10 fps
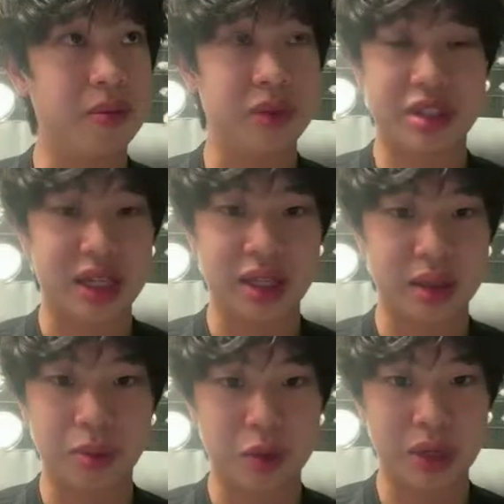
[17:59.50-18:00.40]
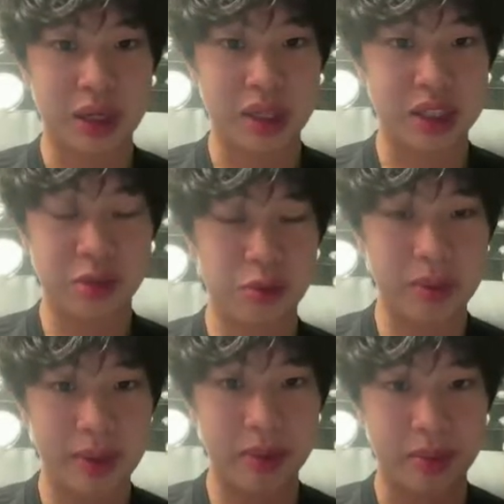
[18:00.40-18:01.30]
setting up more regulation.
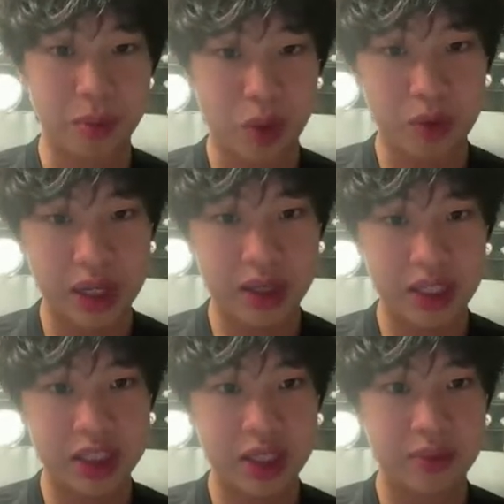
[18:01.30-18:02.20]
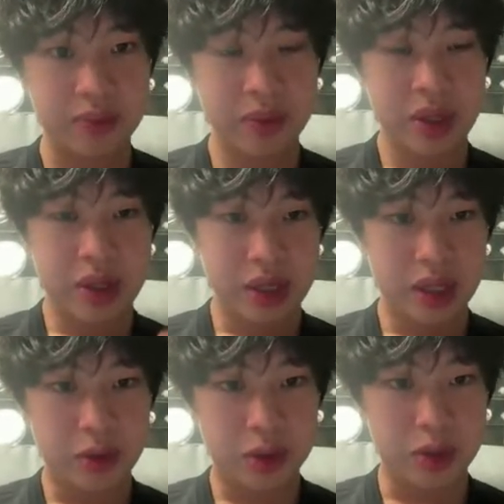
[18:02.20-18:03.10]
Remember, more regulation
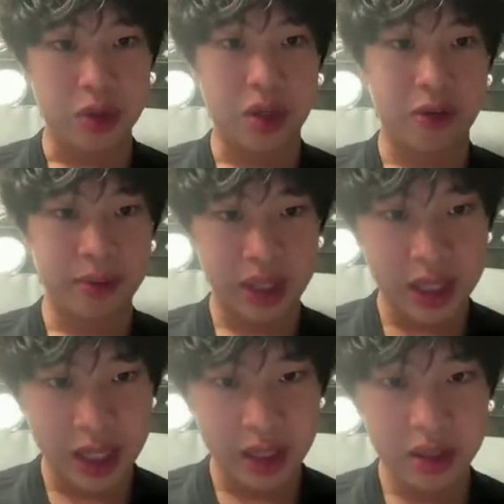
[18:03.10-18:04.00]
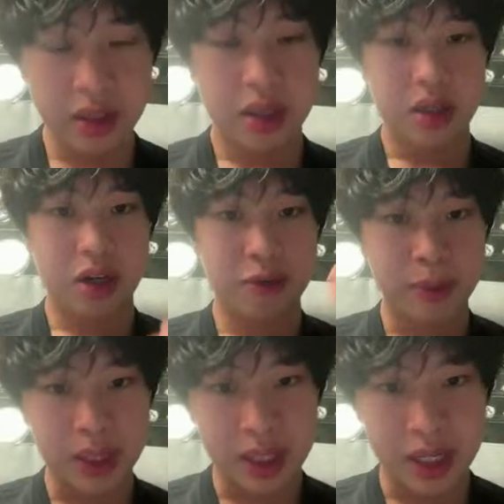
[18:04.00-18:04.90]
equals to government care.
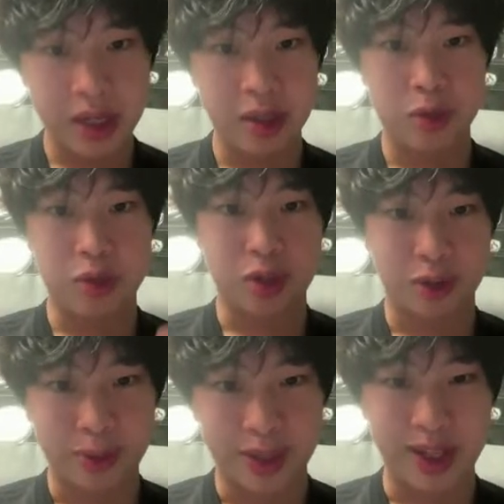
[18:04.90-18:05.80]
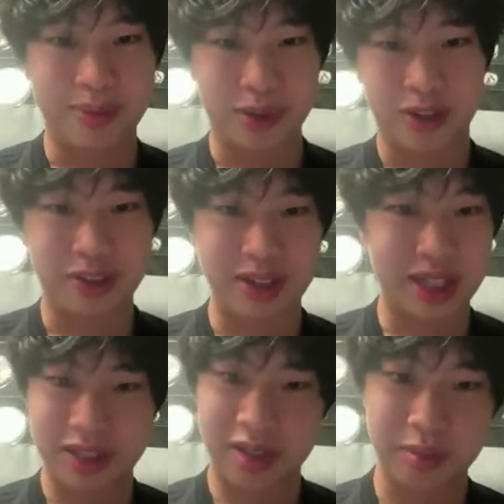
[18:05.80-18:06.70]
Government care equals government get profit.
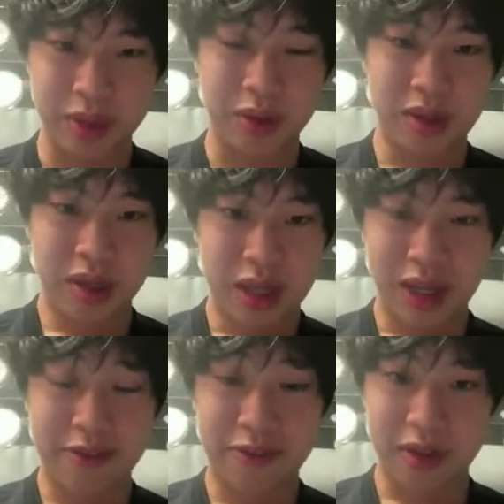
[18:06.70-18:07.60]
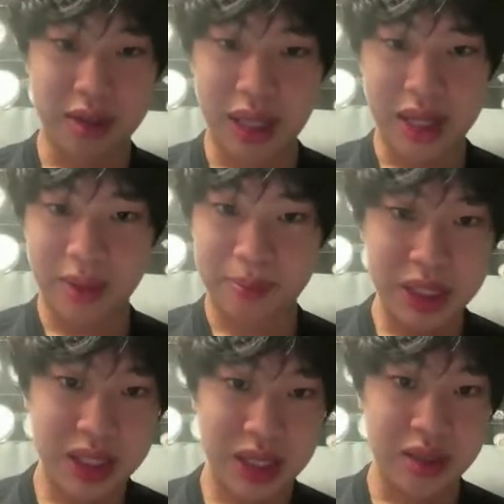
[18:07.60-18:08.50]
That's simple. If and the
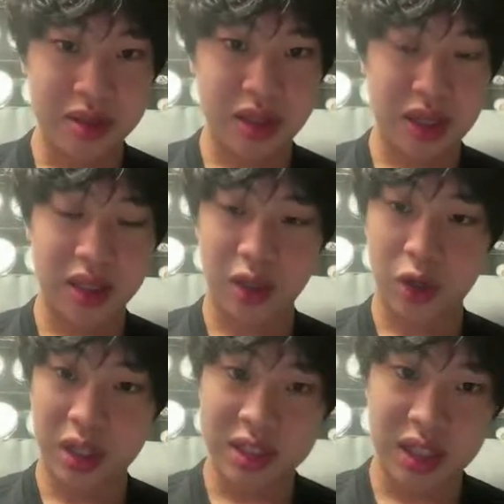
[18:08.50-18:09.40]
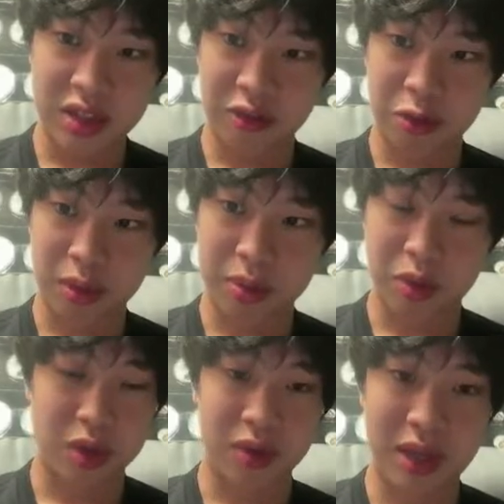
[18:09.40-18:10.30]
big gains in the early stage of crypto,
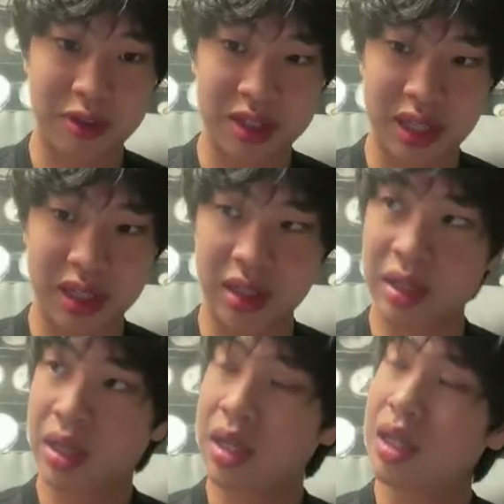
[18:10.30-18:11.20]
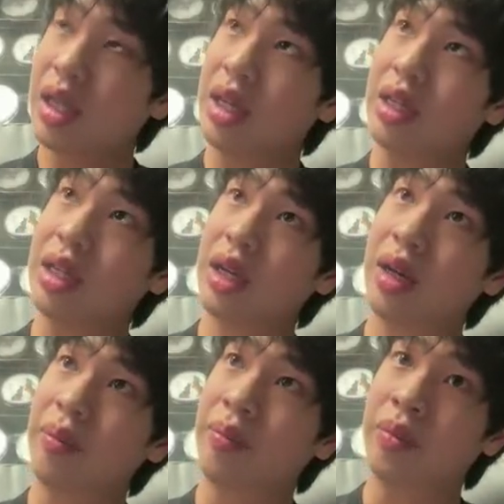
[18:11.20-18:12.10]
you never say like
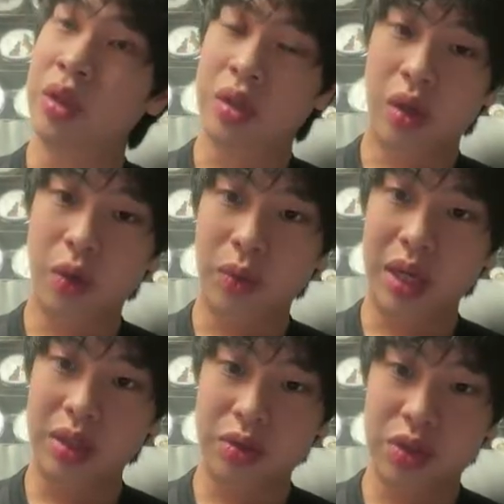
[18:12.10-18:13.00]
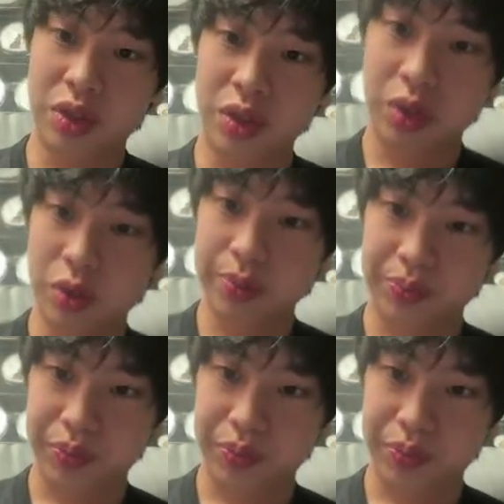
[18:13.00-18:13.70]
oh, why don't you